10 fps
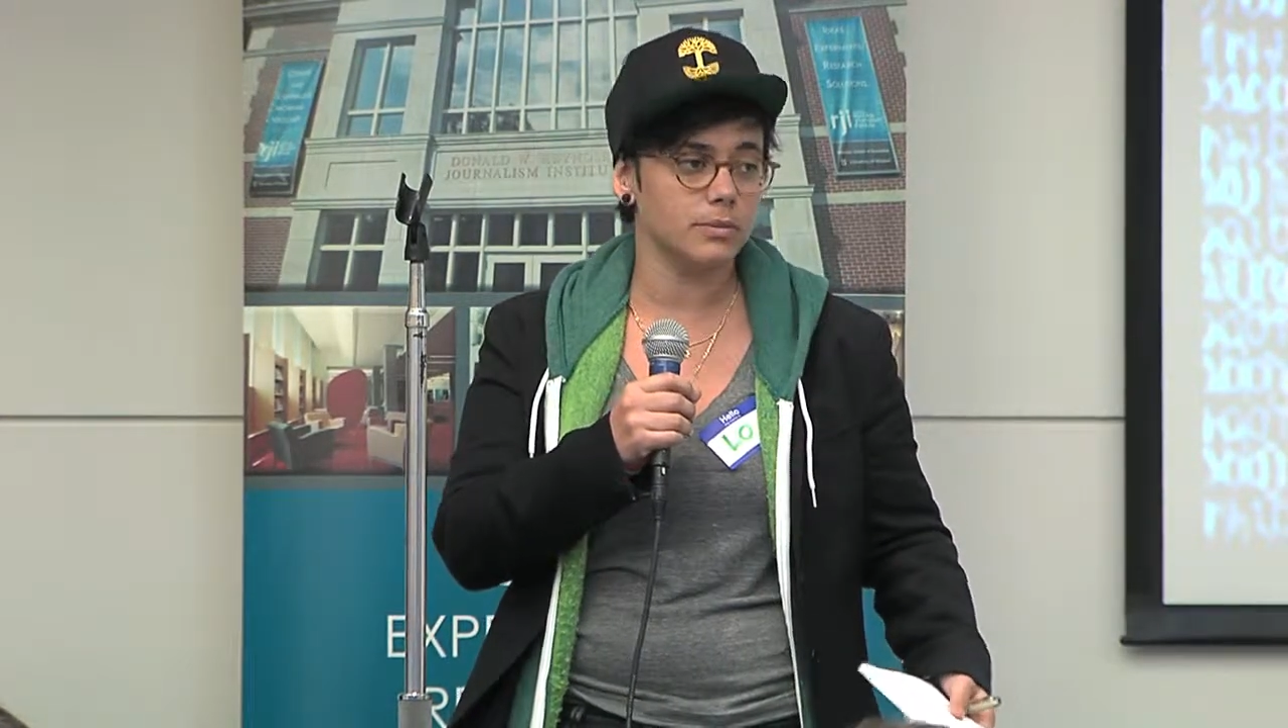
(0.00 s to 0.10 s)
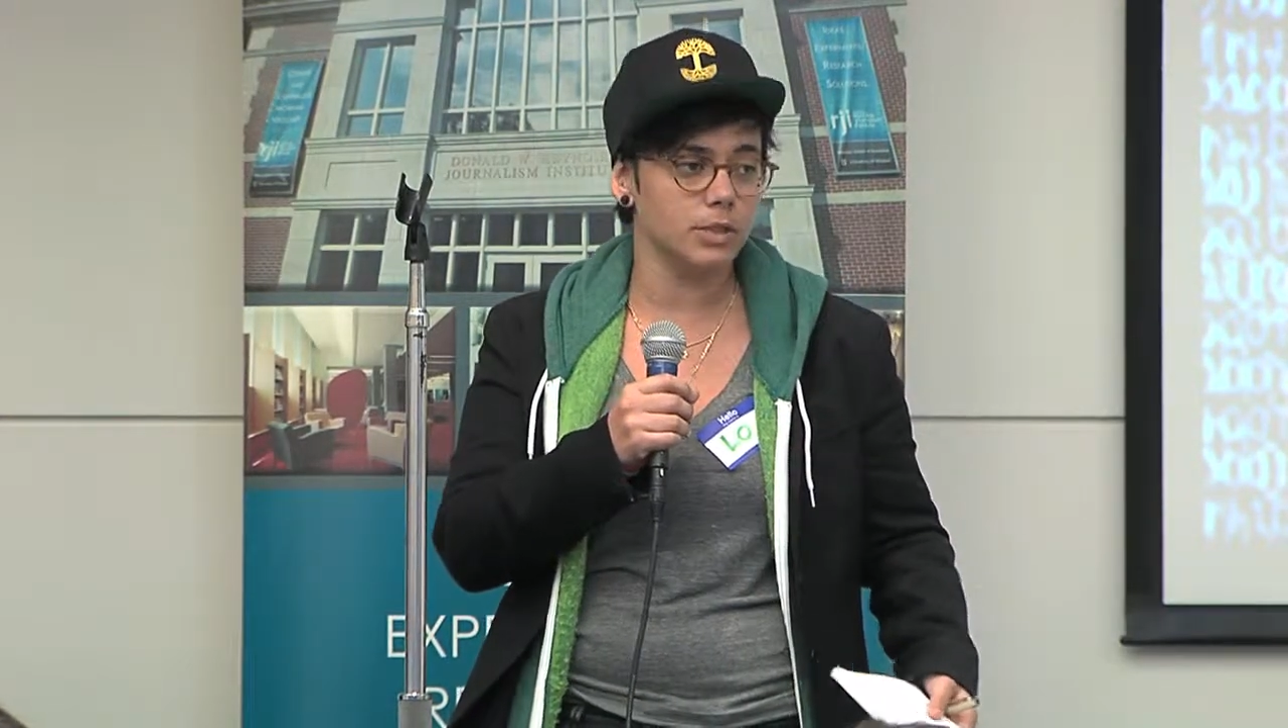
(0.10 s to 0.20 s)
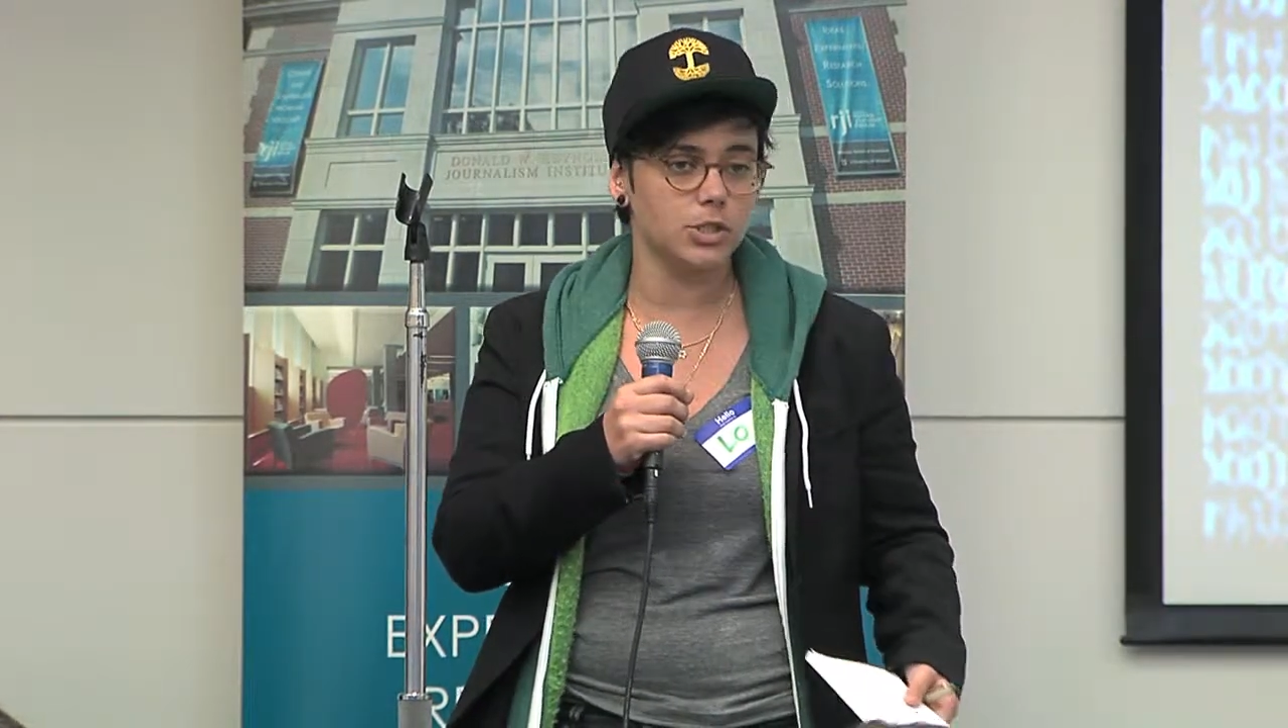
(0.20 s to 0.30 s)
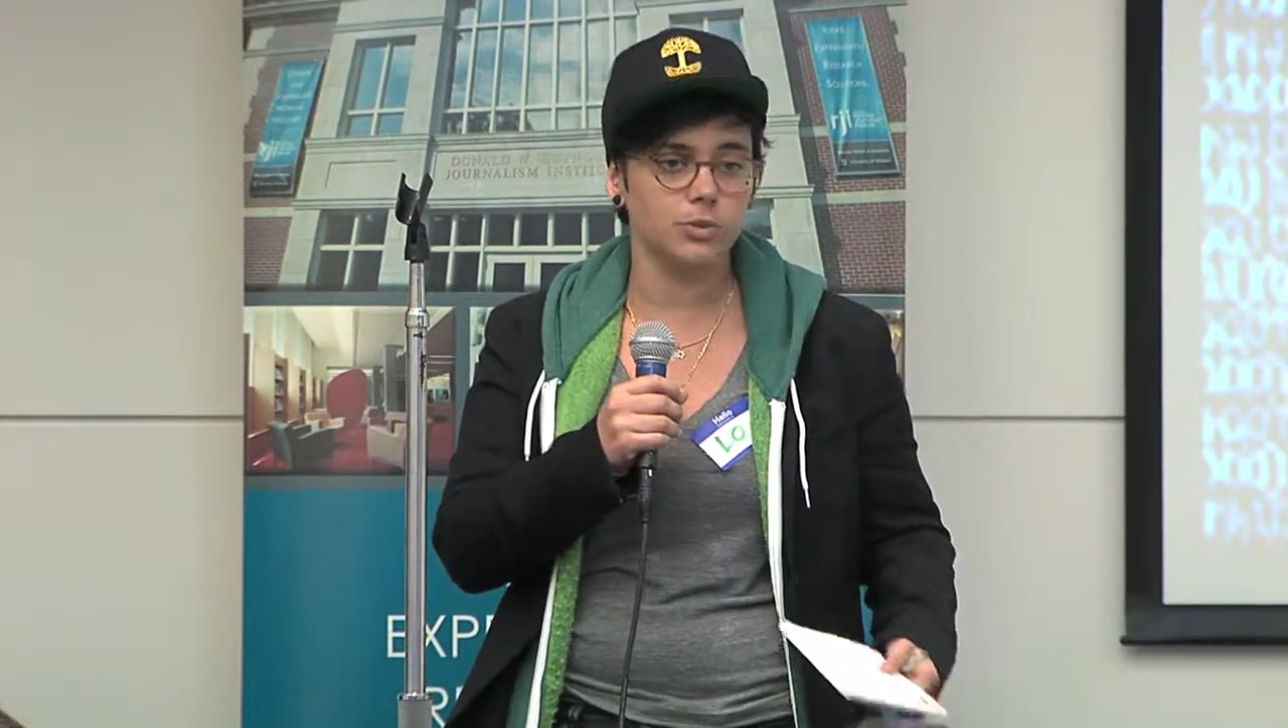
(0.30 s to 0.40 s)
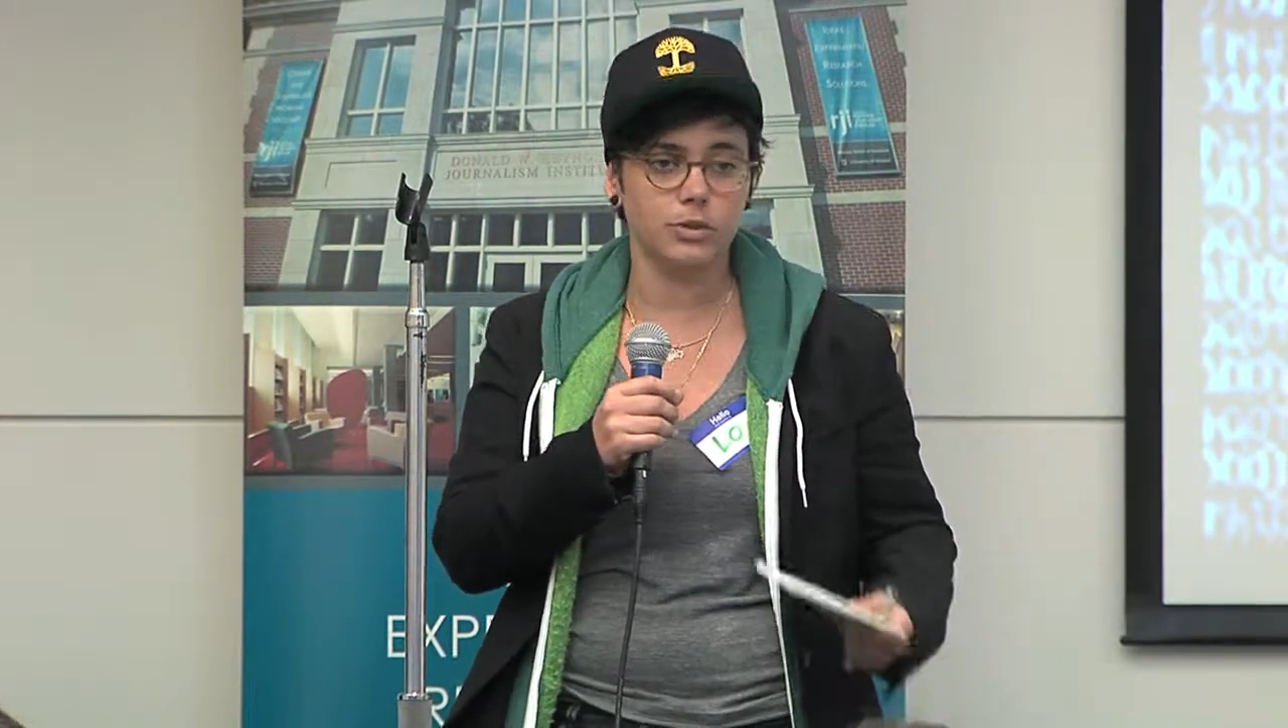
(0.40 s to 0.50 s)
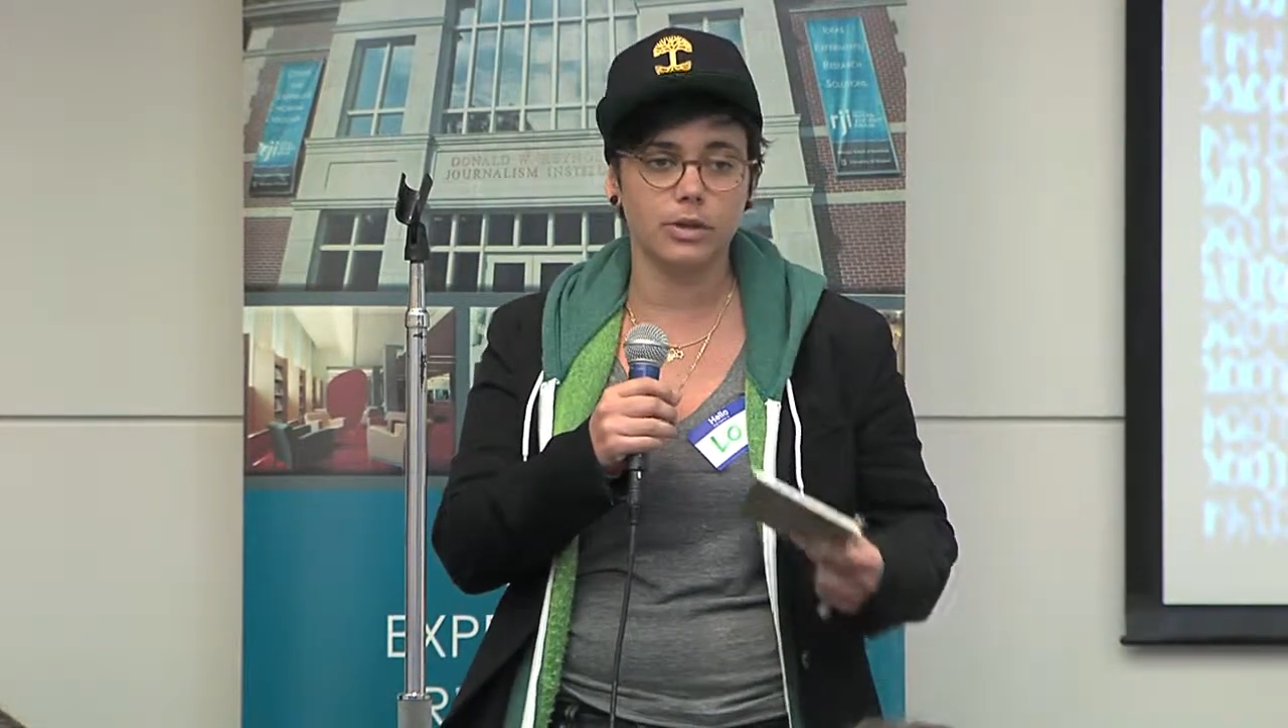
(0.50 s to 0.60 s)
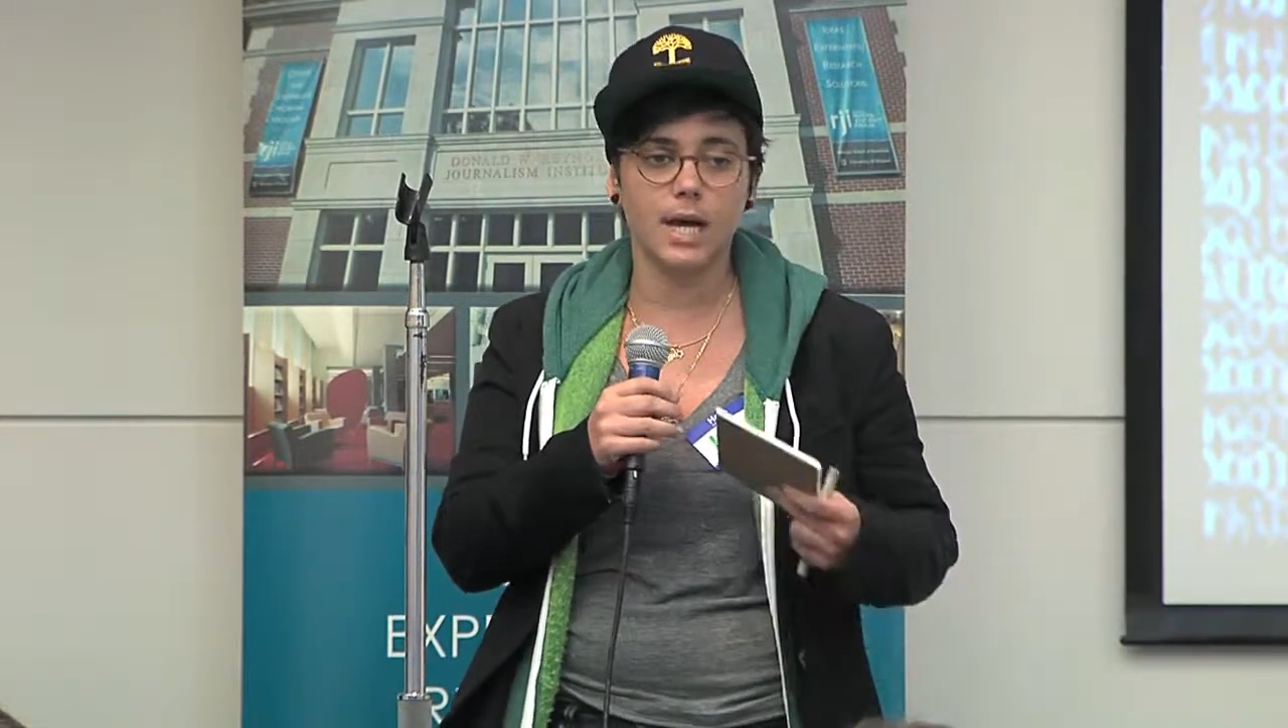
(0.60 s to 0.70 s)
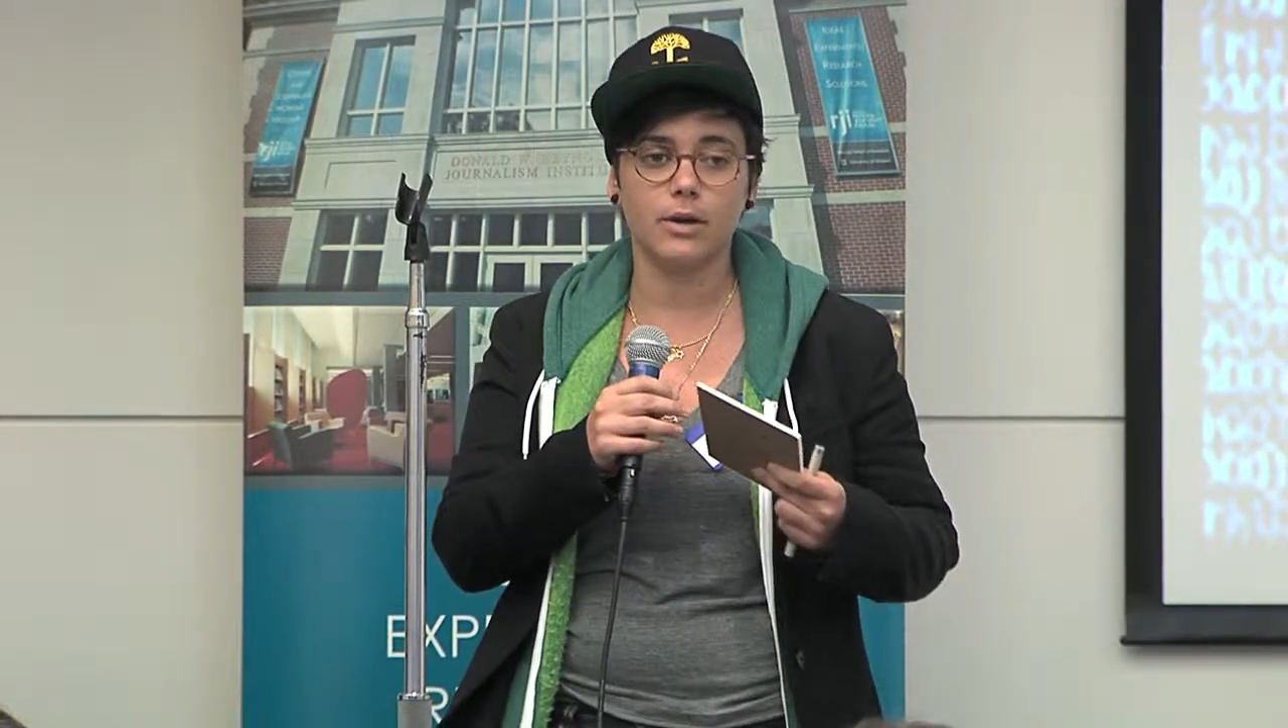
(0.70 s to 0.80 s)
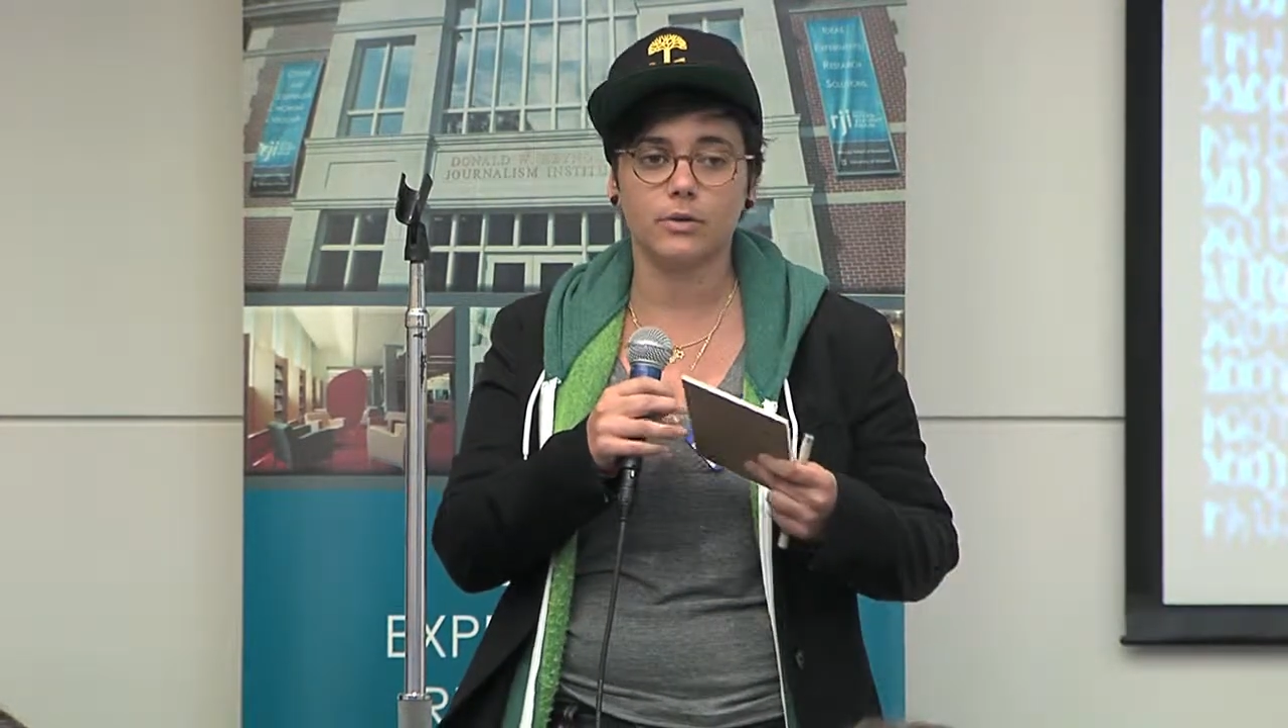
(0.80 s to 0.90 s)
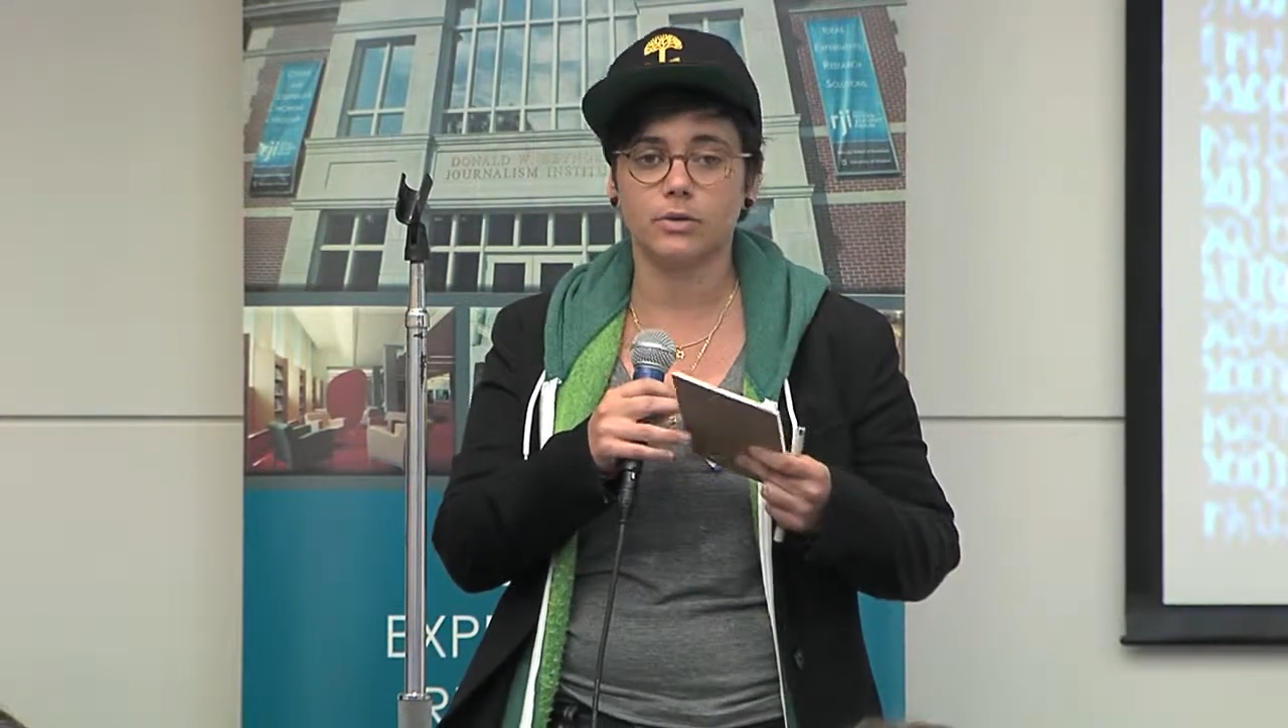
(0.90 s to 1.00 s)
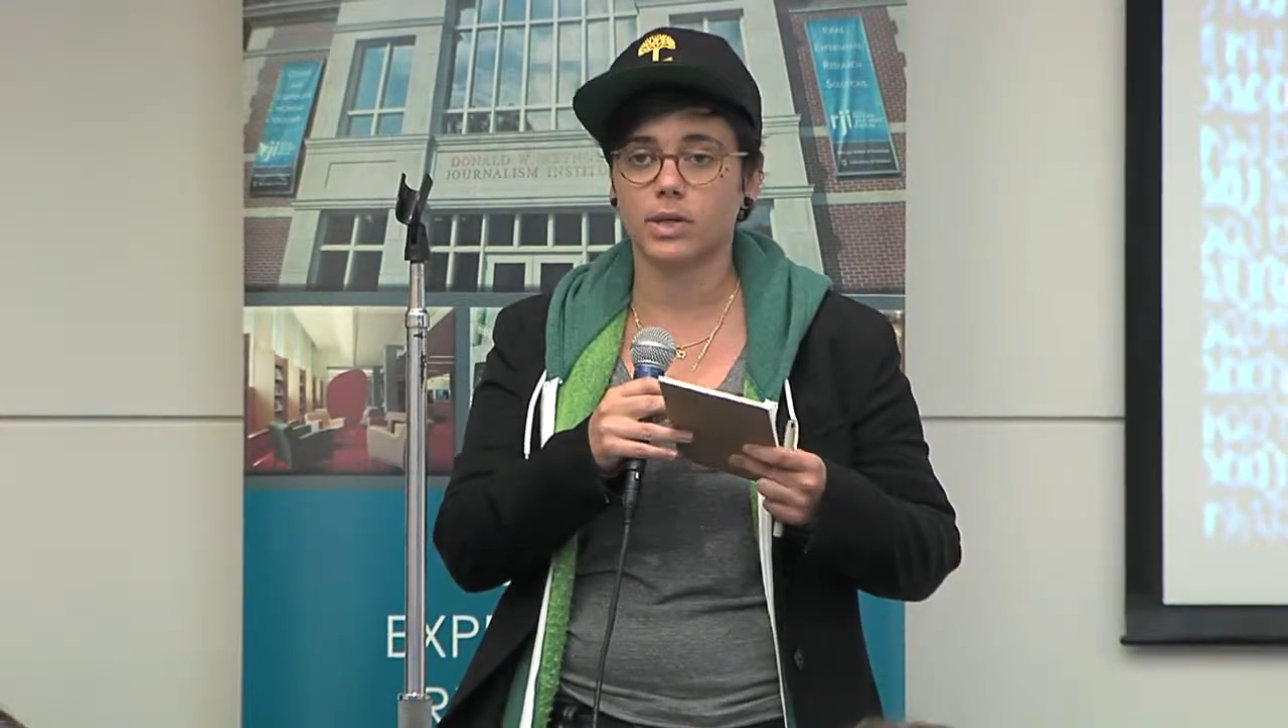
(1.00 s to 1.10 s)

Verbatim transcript: which would allow you